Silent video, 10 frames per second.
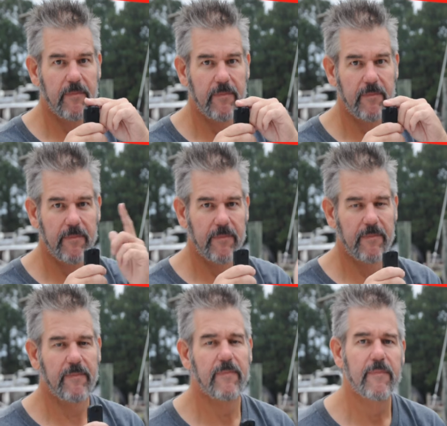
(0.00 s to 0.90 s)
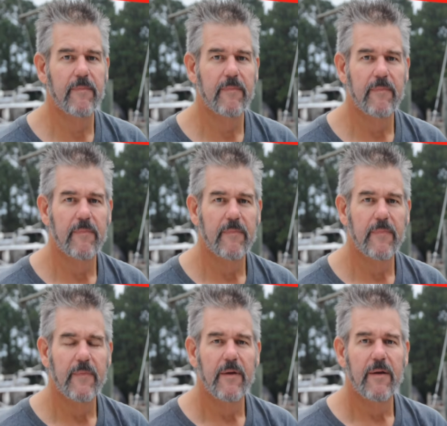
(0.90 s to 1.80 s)

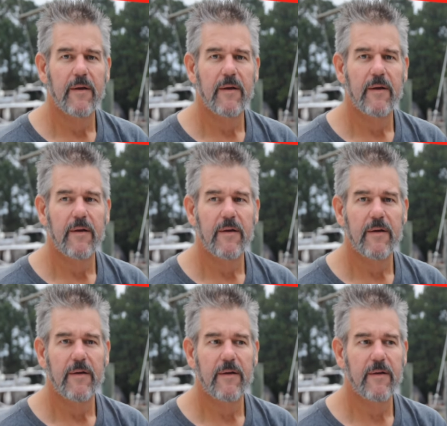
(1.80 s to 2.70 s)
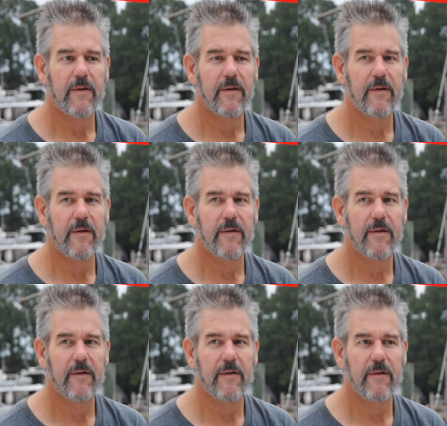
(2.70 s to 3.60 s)

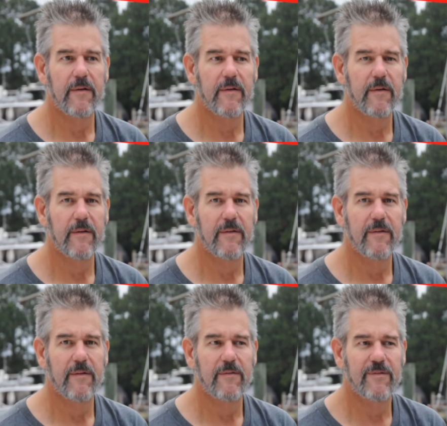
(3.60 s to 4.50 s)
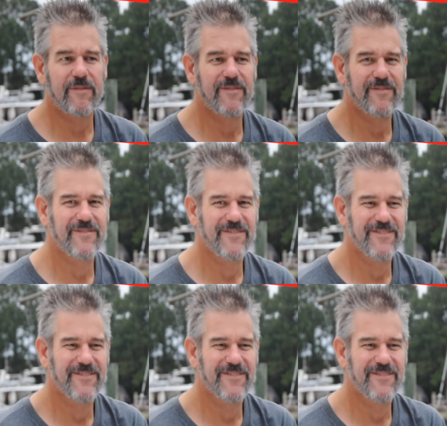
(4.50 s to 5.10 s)
Nothing is said.